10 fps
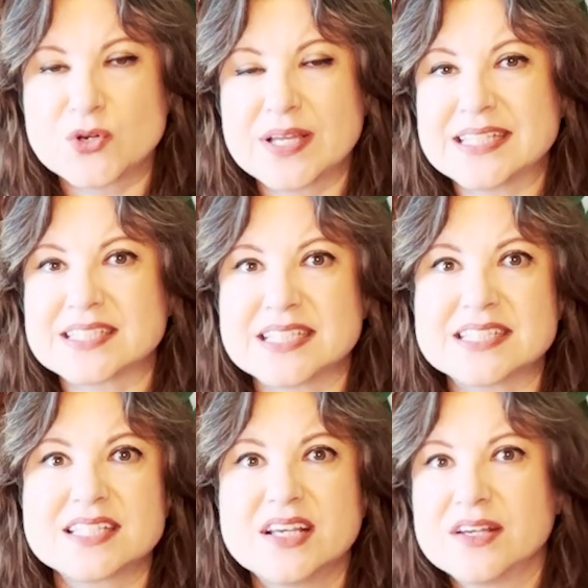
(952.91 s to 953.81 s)
creates
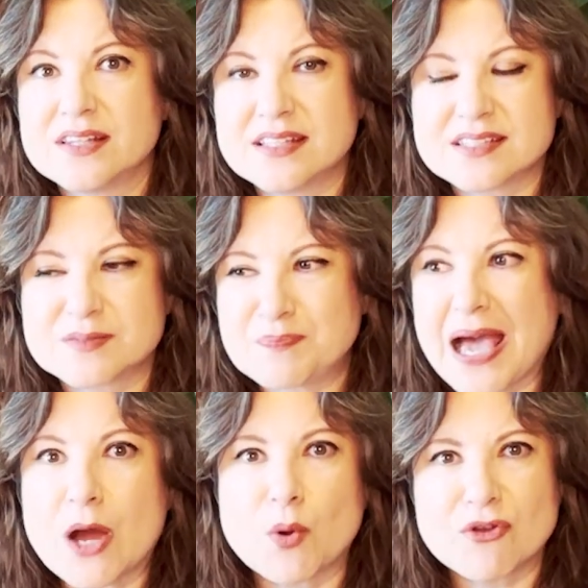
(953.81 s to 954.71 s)
this
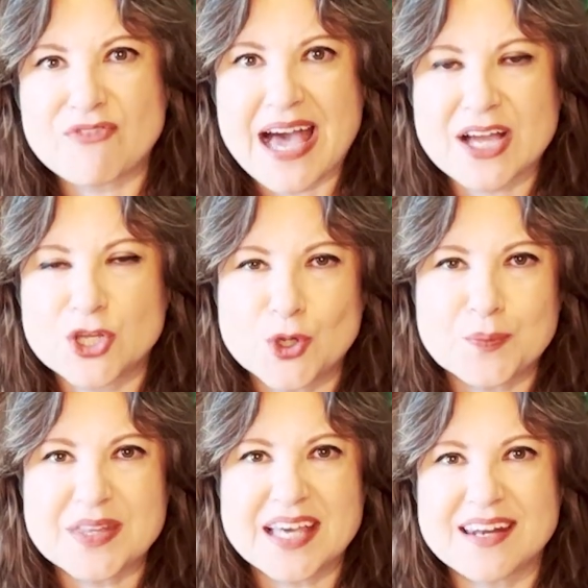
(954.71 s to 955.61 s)
power
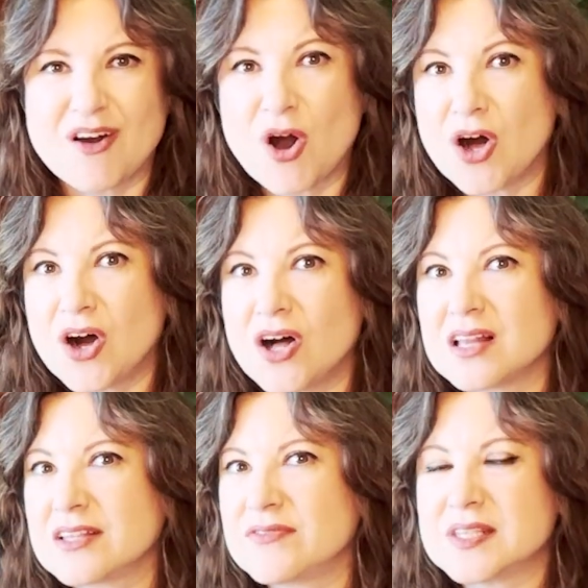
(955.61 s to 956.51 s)
vacuum that
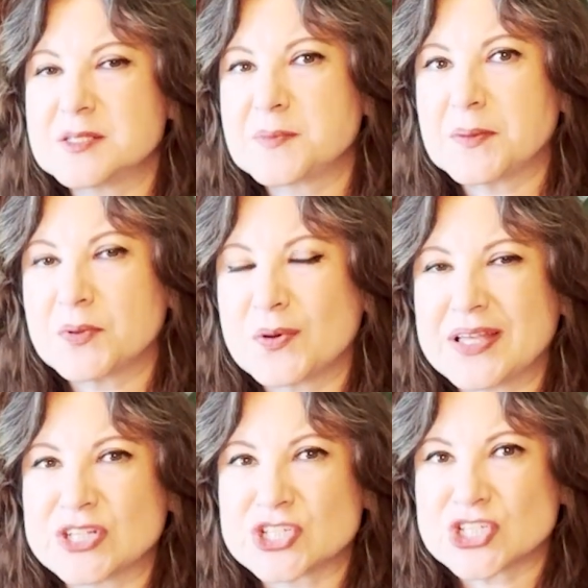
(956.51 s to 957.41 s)
all of these people
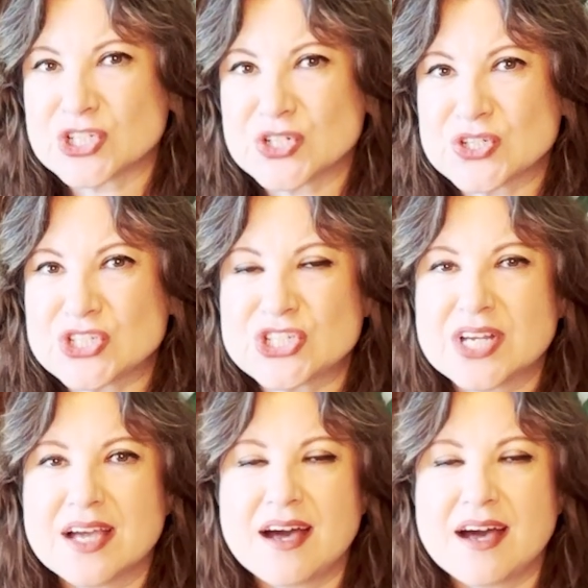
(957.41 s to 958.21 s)
in the church